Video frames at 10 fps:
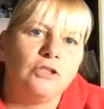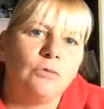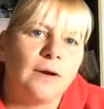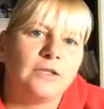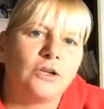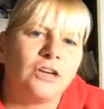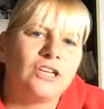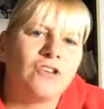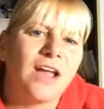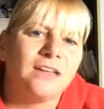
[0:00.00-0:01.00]
you ran a turkey
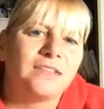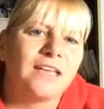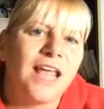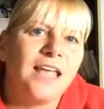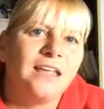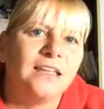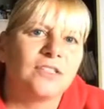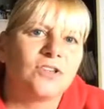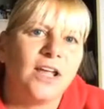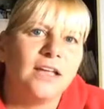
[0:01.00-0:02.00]
trot today?
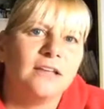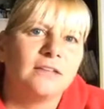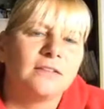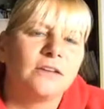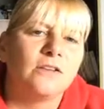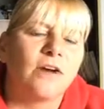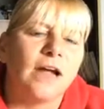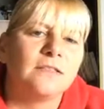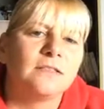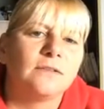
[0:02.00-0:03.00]
Yesterday?
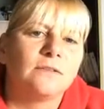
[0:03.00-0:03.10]
Congrats.